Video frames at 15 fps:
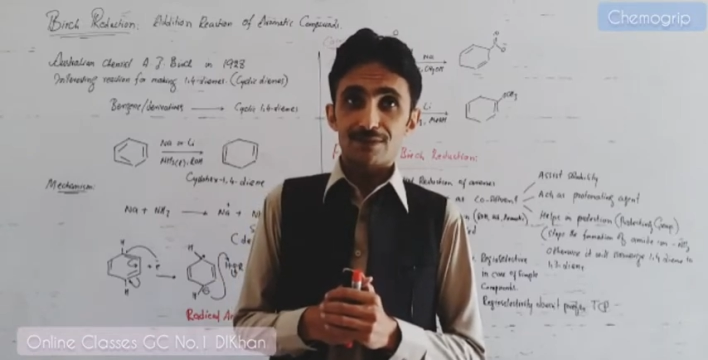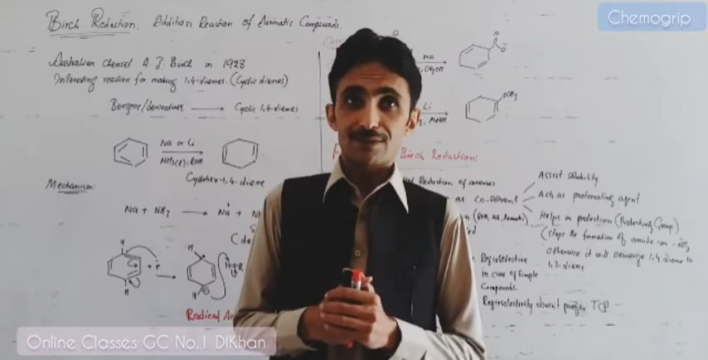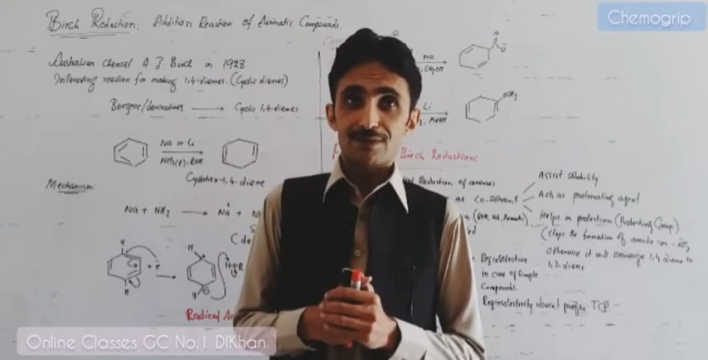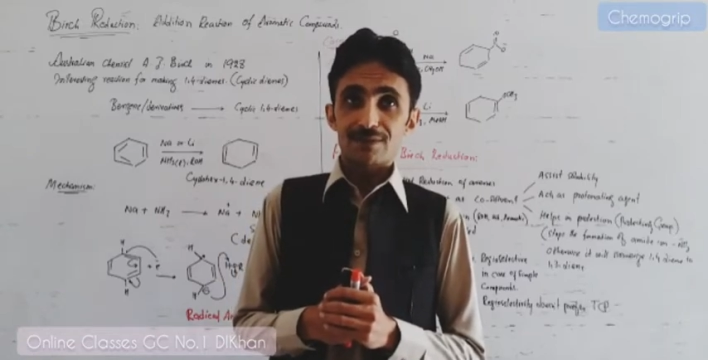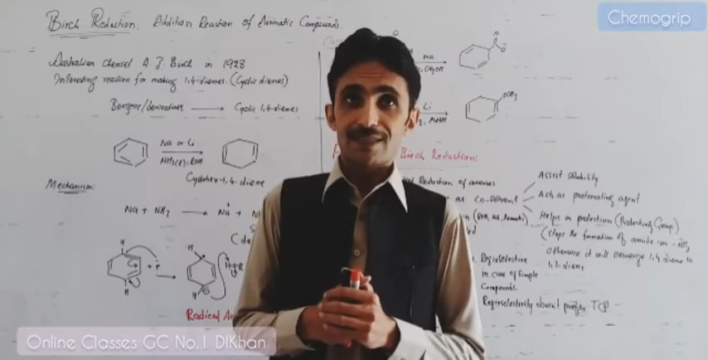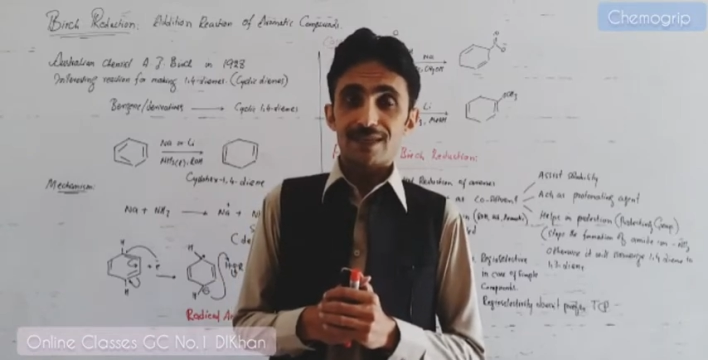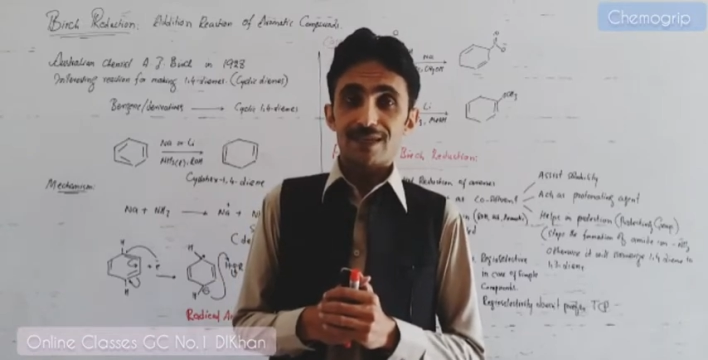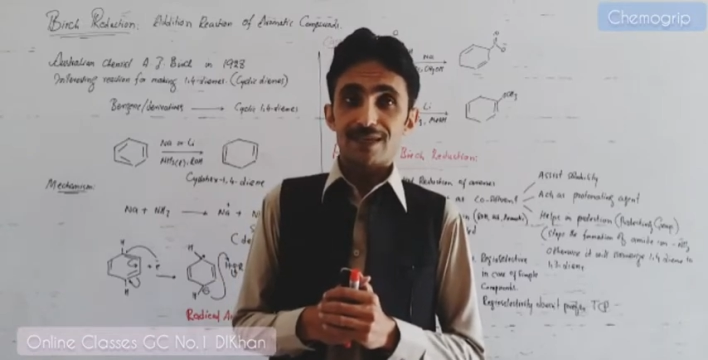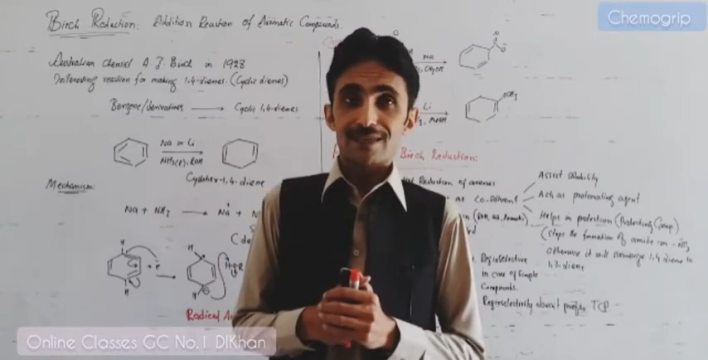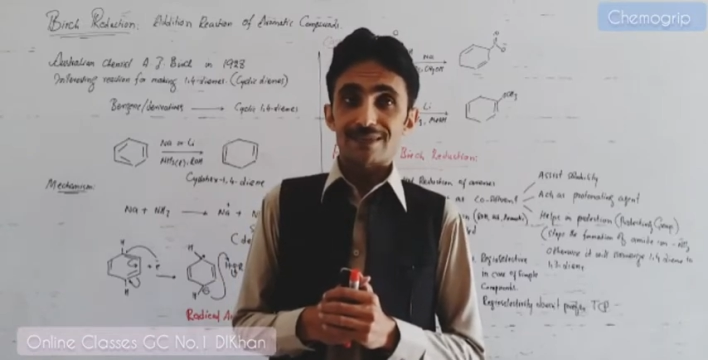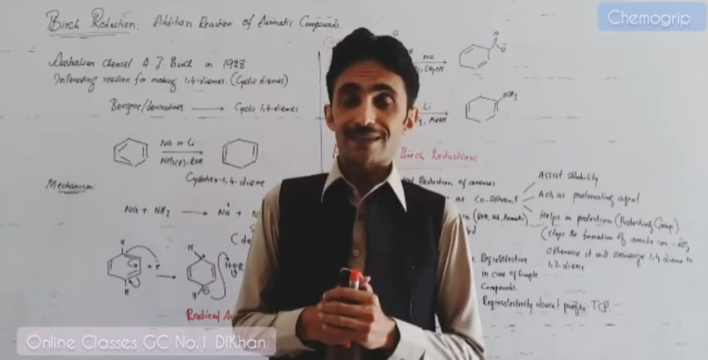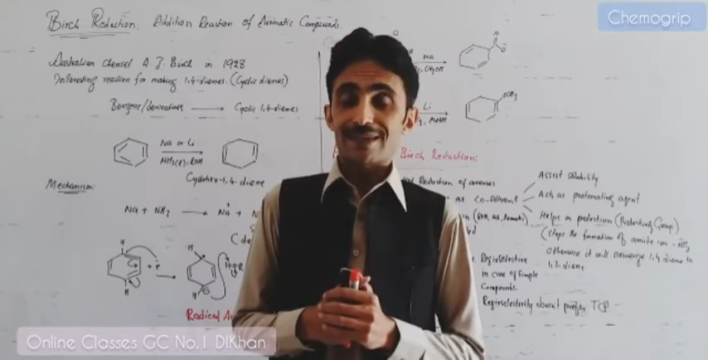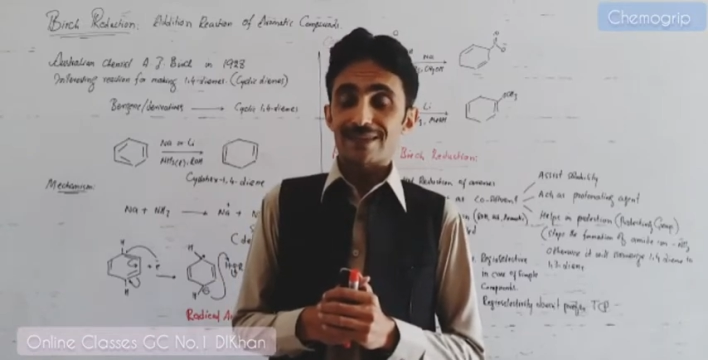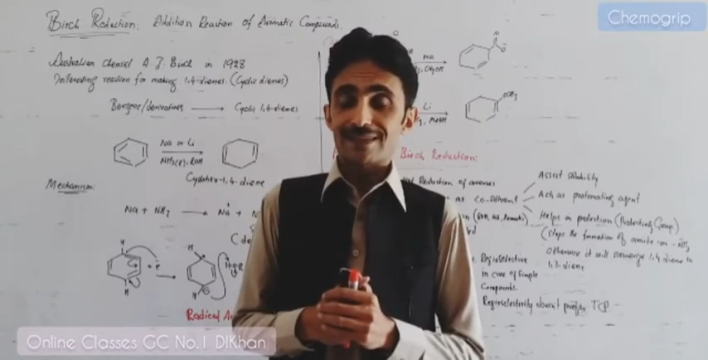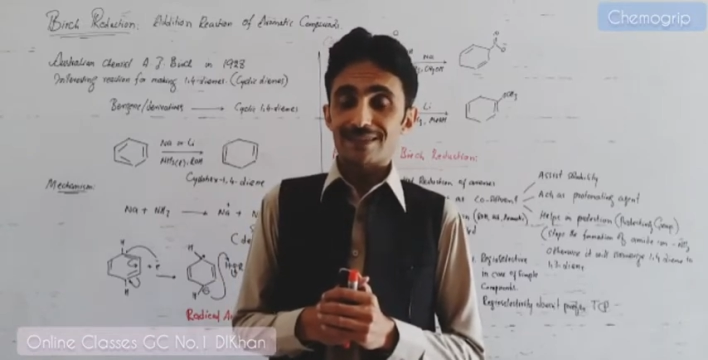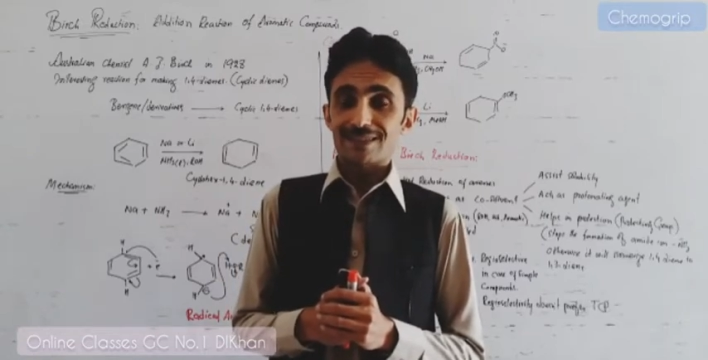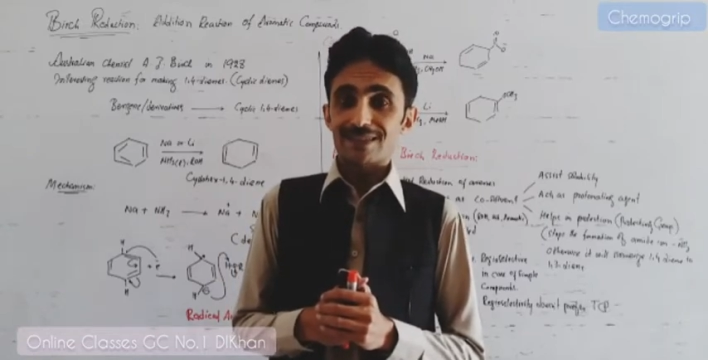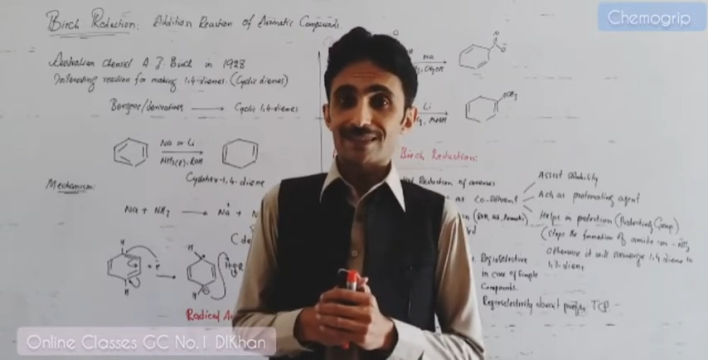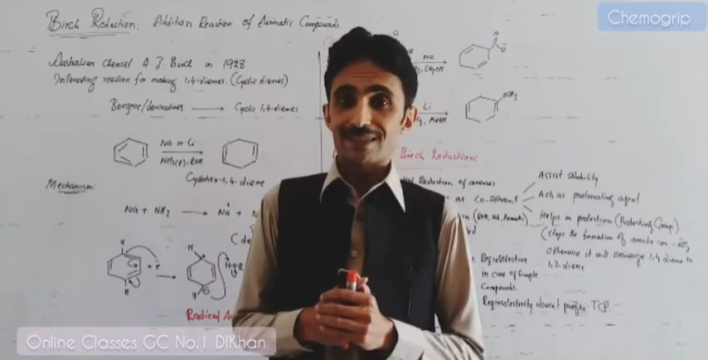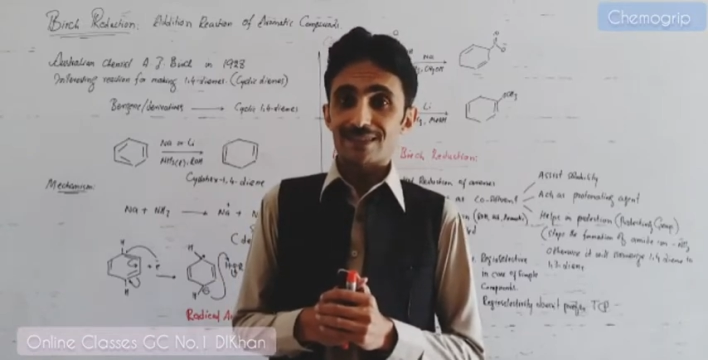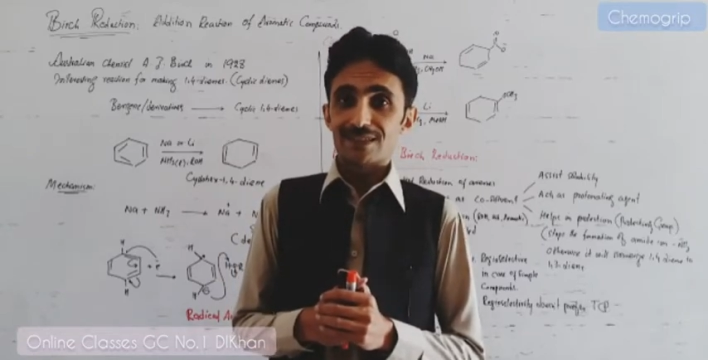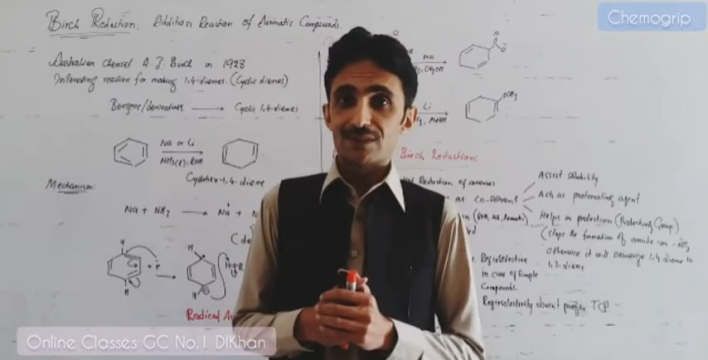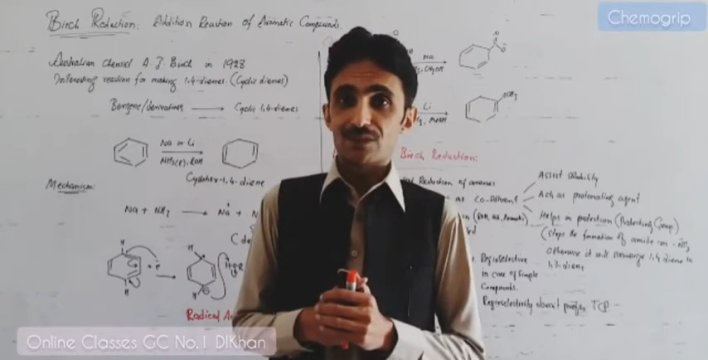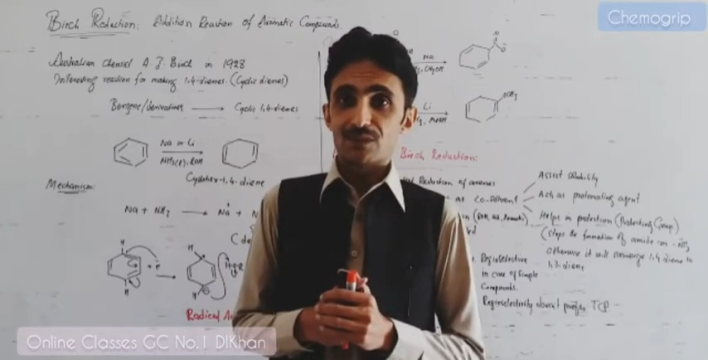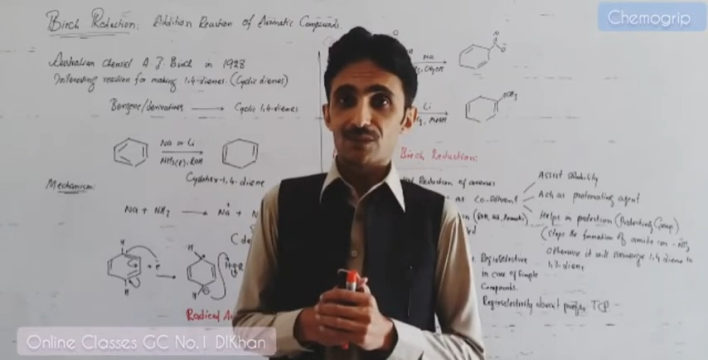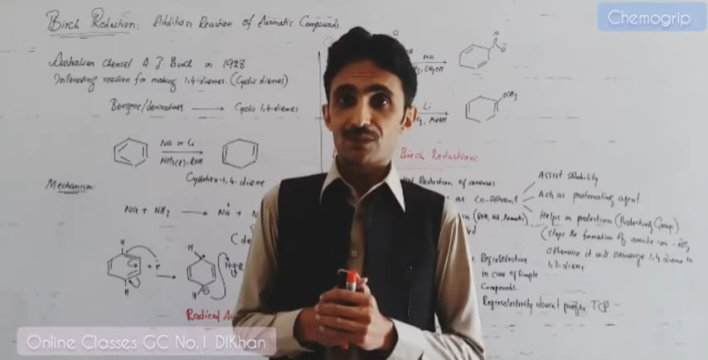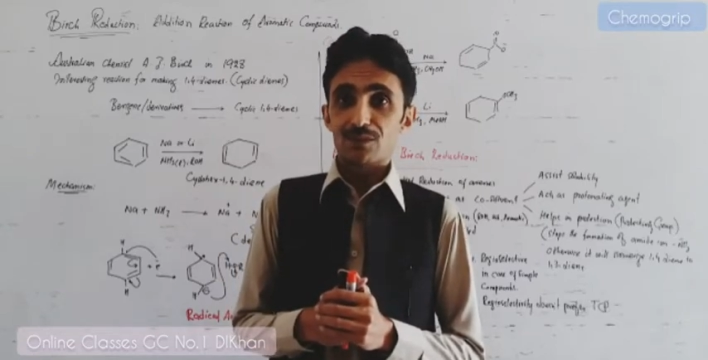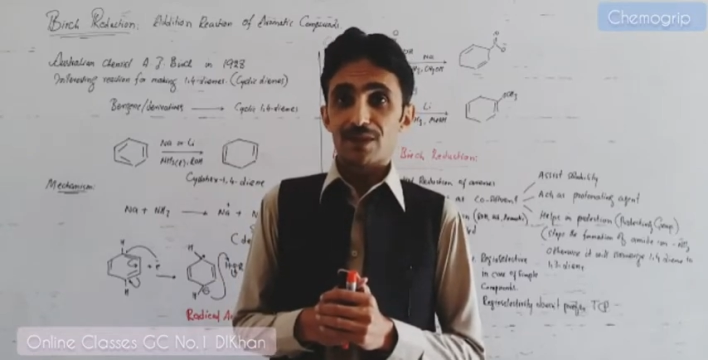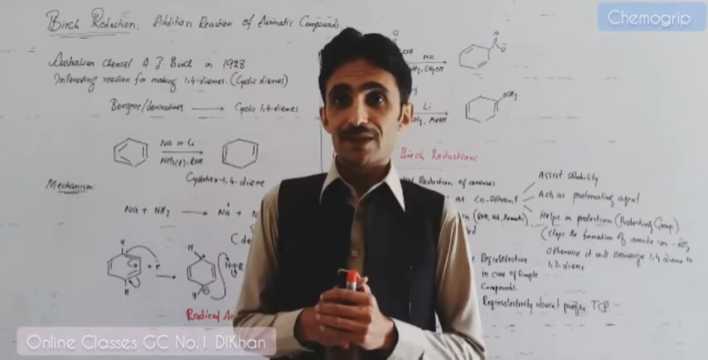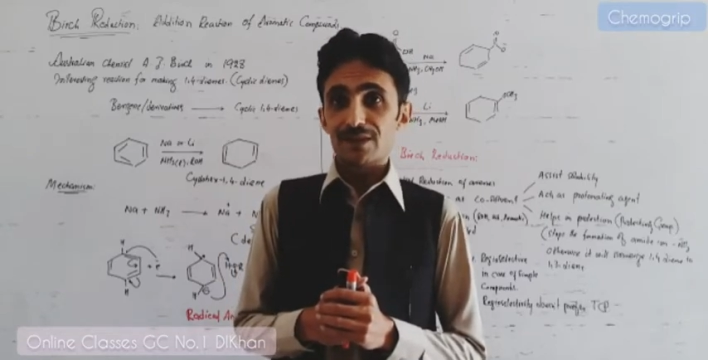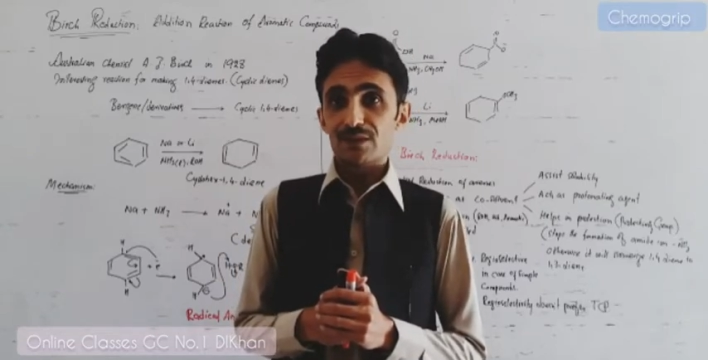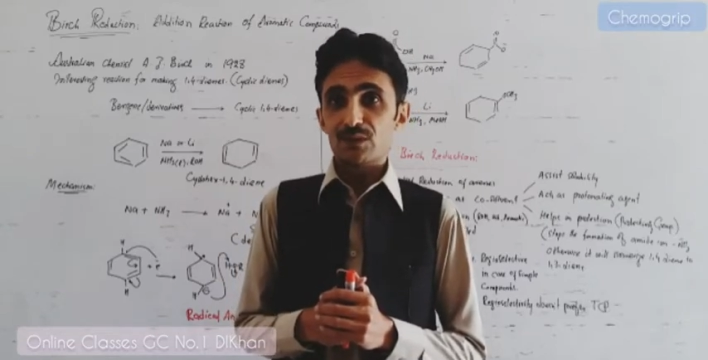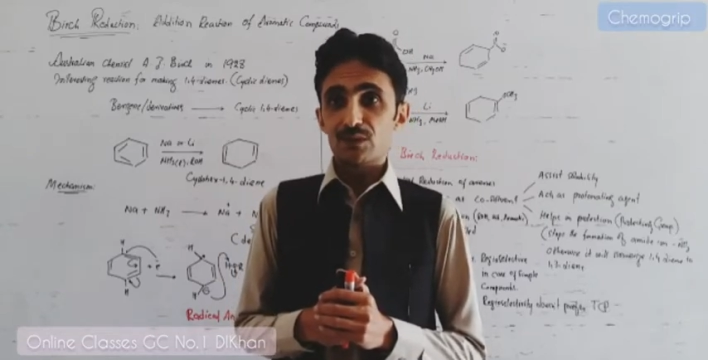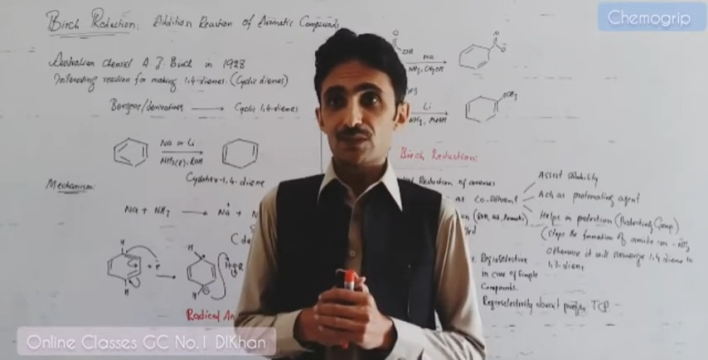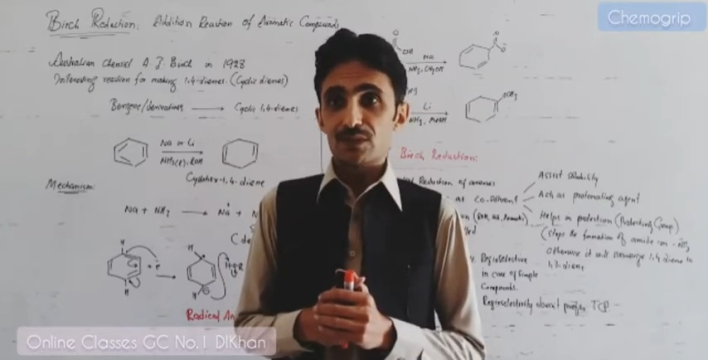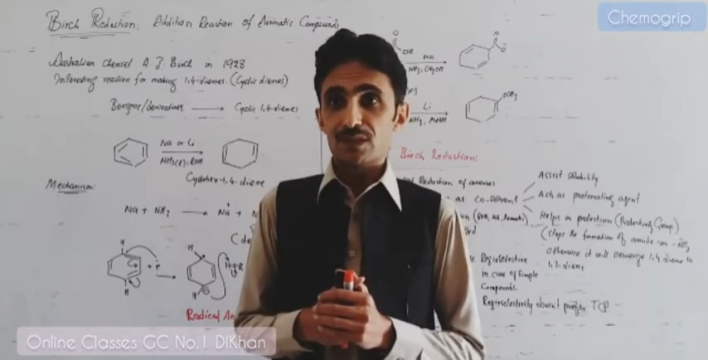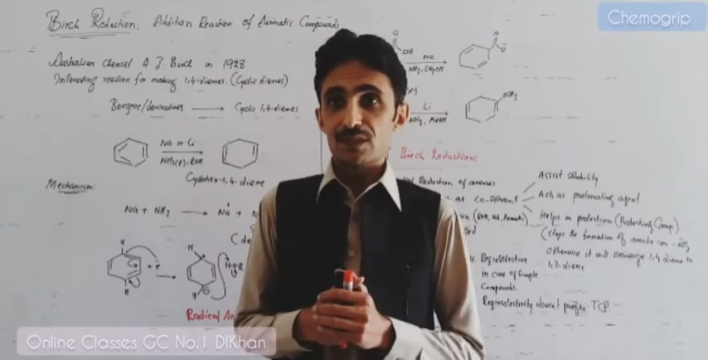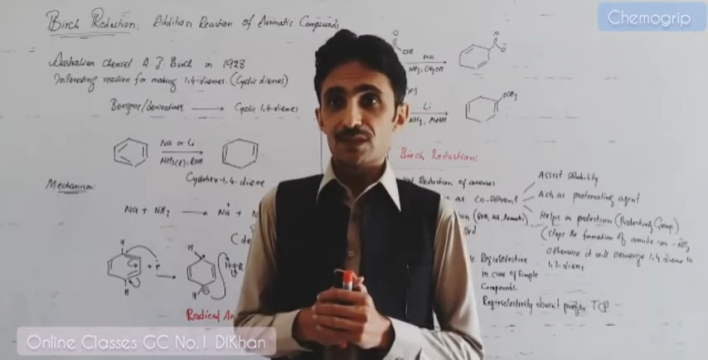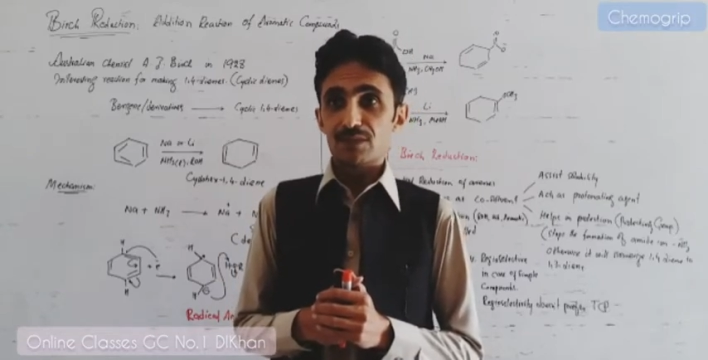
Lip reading: so they are kinetically controlled, while those